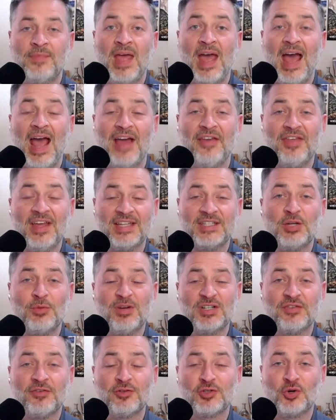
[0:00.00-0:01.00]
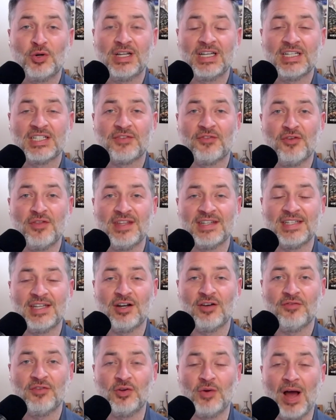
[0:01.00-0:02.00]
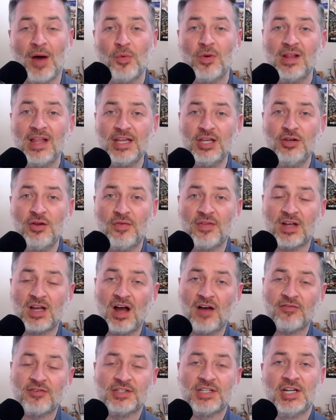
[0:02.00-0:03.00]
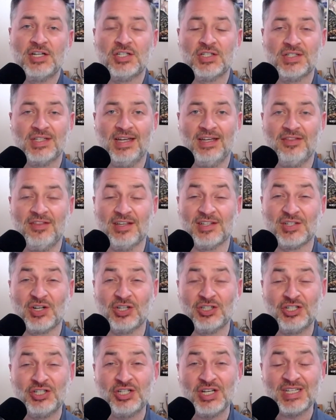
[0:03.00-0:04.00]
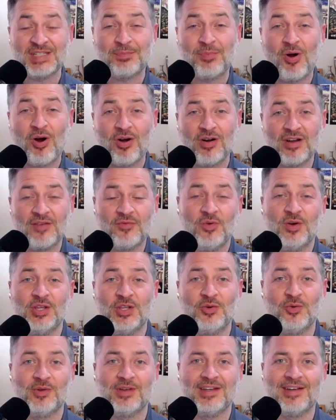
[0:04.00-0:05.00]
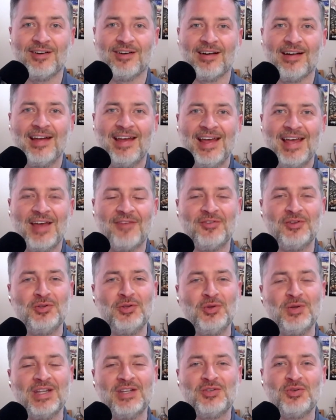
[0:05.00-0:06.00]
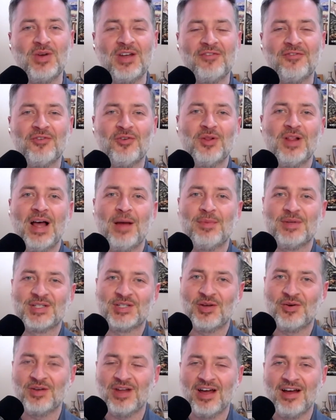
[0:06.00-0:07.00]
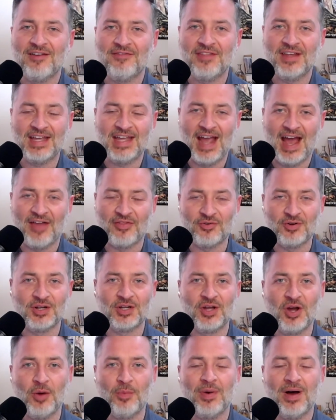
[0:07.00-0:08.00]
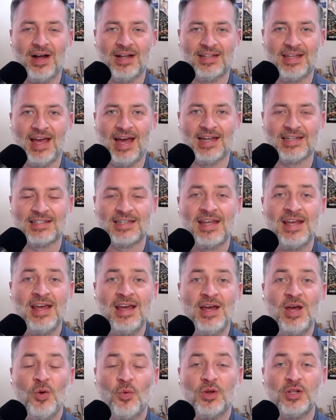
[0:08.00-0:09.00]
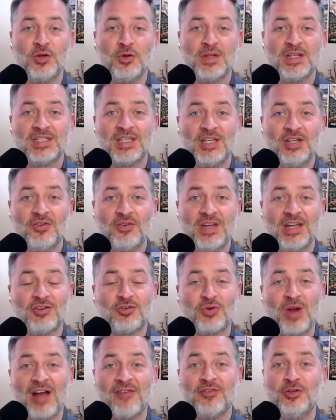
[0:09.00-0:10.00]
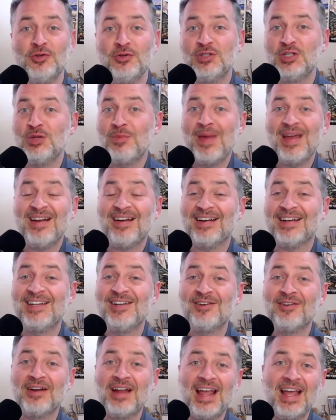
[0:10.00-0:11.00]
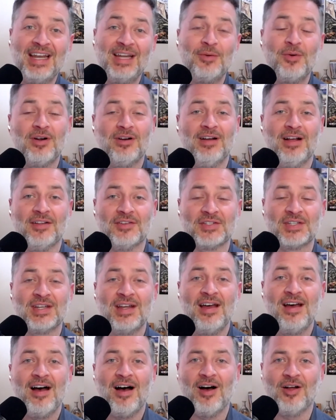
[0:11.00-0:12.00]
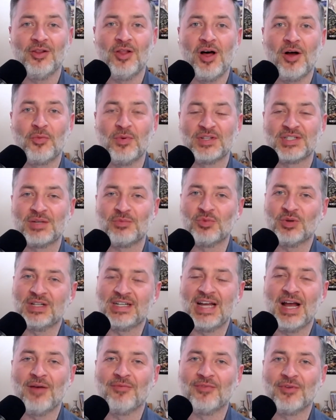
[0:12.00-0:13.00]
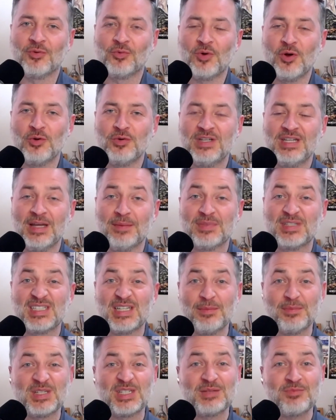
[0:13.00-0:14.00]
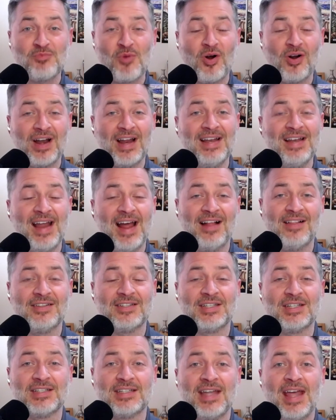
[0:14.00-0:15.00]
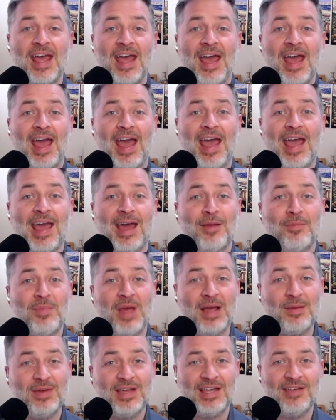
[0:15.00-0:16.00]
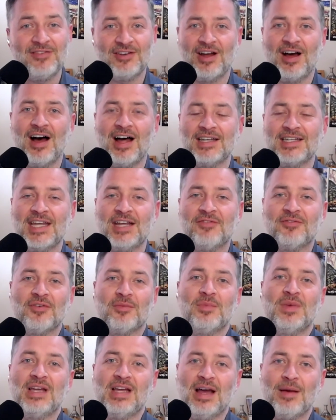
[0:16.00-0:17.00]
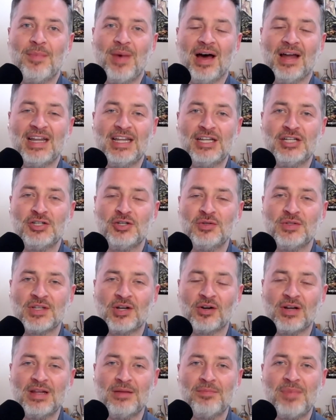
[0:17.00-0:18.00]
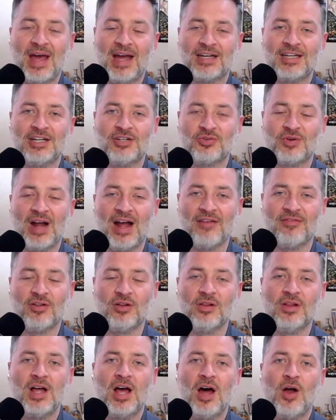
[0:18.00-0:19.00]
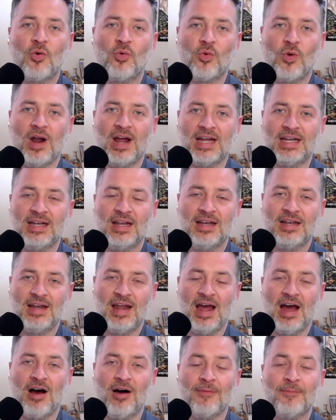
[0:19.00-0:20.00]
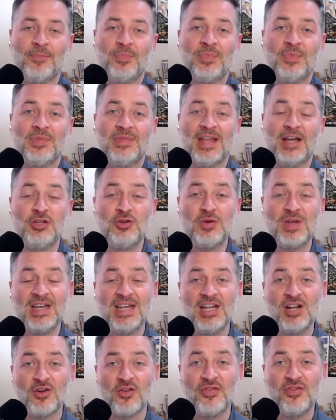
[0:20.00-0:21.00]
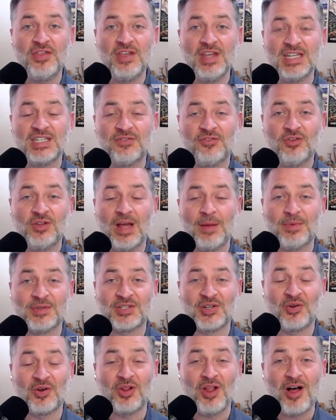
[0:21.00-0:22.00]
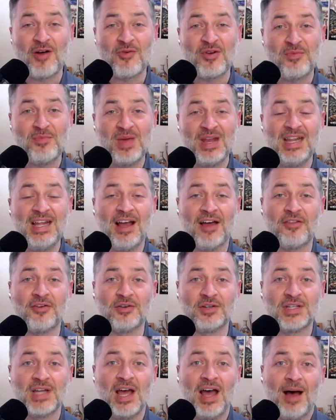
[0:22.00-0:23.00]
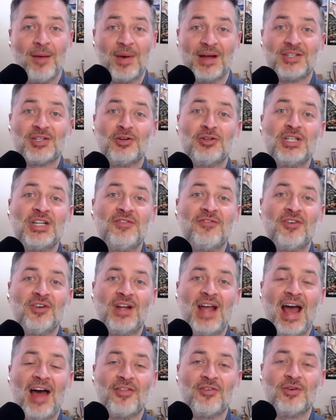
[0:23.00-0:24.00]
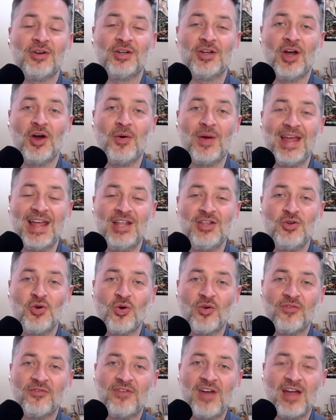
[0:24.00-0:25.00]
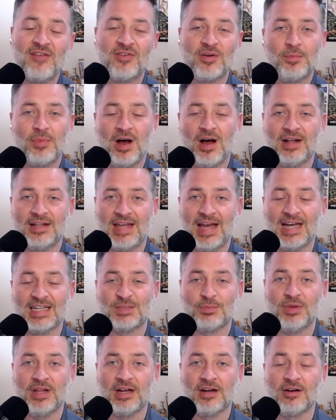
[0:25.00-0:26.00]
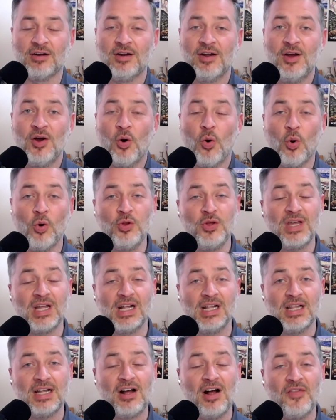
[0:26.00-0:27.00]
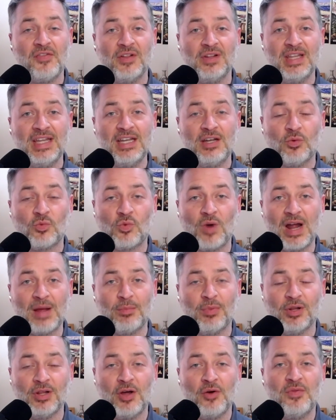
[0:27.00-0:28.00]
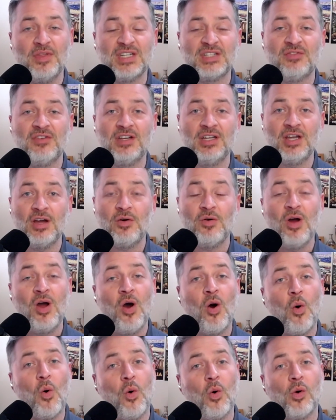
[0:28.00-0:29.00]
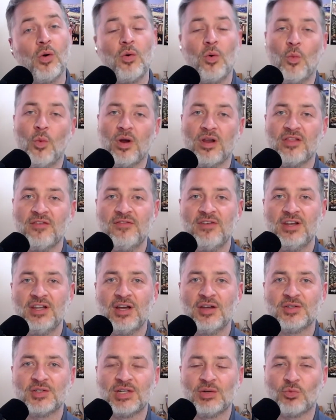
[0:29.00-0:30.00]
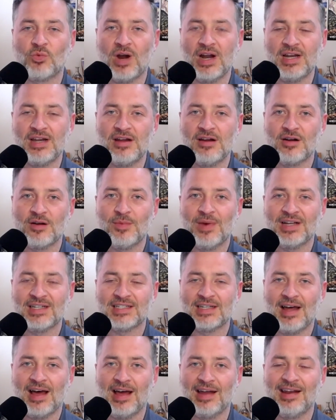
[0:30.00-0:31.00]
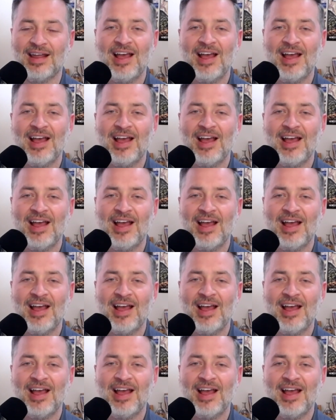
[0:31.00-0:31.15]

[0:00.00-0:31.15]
Hey, thanks so much for joining us for this interview. I want to let you know that conversations like this are just part of what you will hear if you tune into a full episode of the Gather and Go podcast. When you listen, you'll get travel news you may not hear anywhere else, along with some really helpful road tips, some smart analysis, and maybe even a hot take from me about issues that are impacting travel right now. Now, you can hear this full episode along with many others by searching for Gather and Go in your favorite podcast player, or you can click on the link right below this video or one of the videos right here to my side.